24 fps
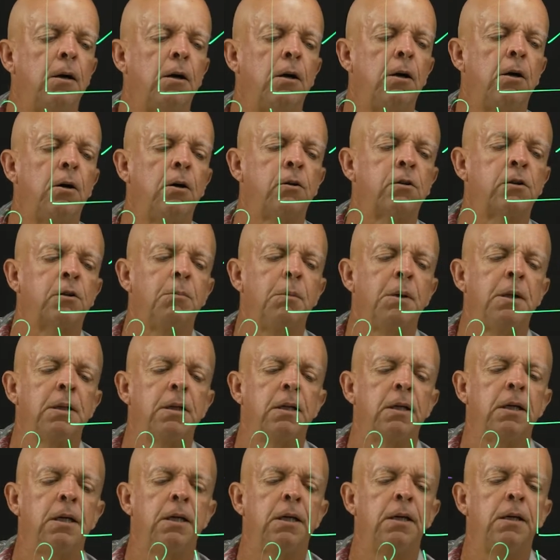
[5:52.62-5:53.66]

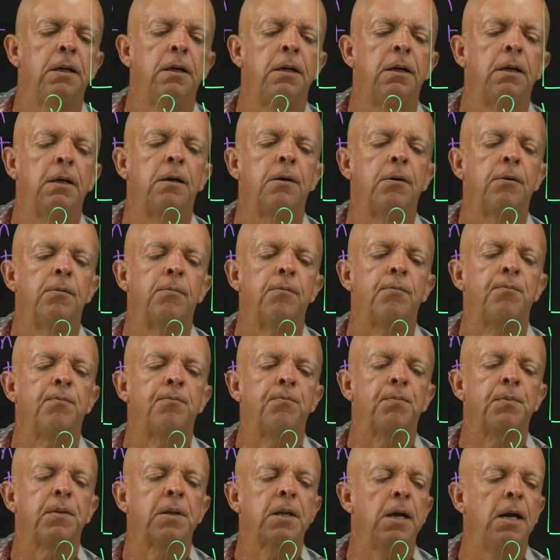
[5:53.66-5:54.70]
ultimately
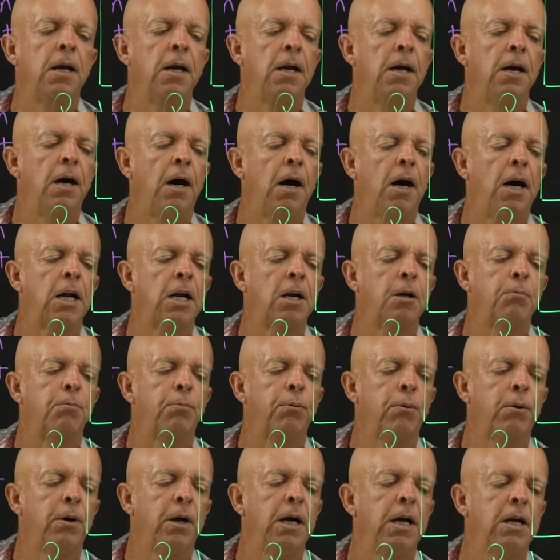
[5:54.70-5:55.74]
a higher
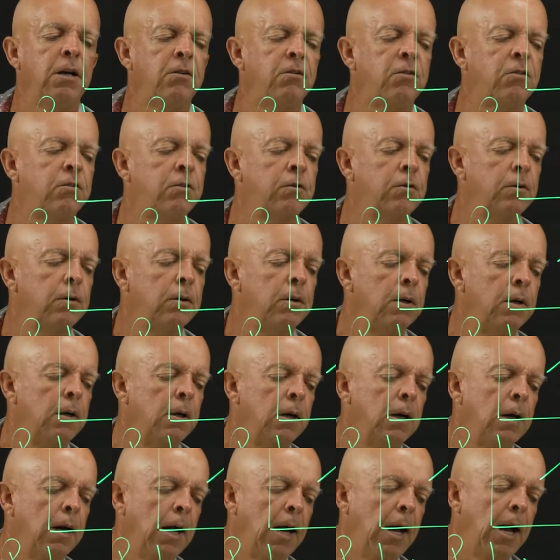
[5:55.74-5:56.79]
price
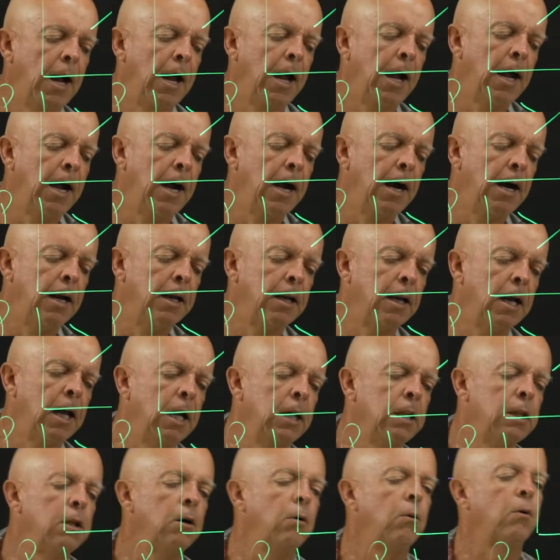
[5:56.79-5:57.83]
and a
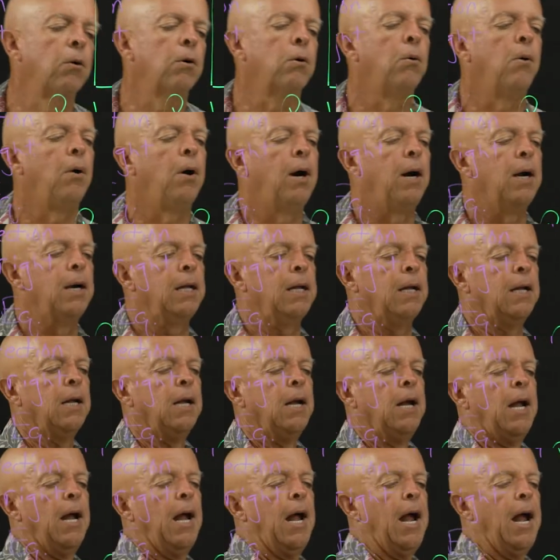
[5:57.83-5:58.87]
lower quantity.
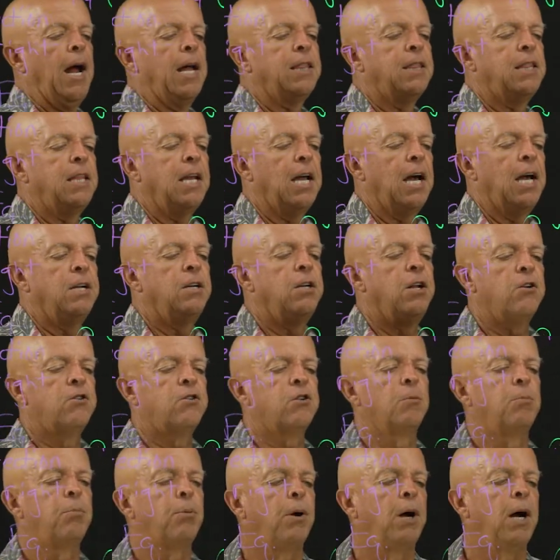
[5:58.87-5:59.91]
At the
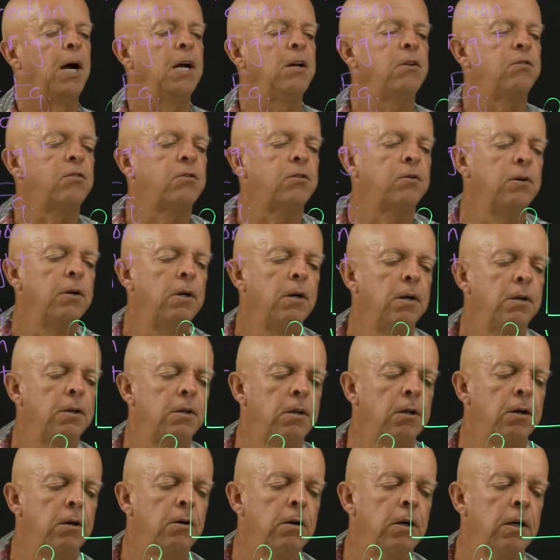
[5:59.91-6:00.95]
initial price,
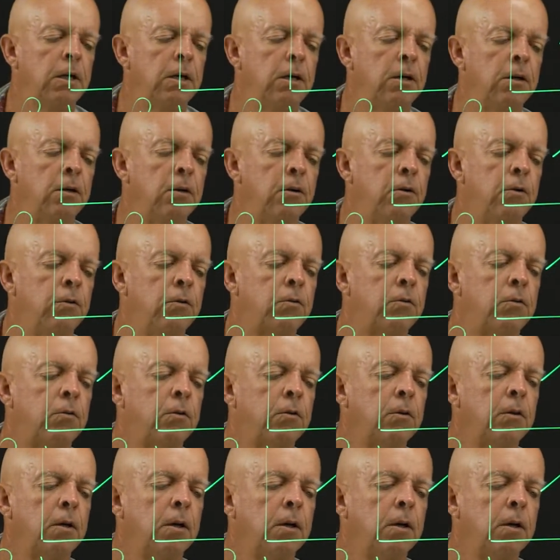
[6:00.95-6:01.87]
there is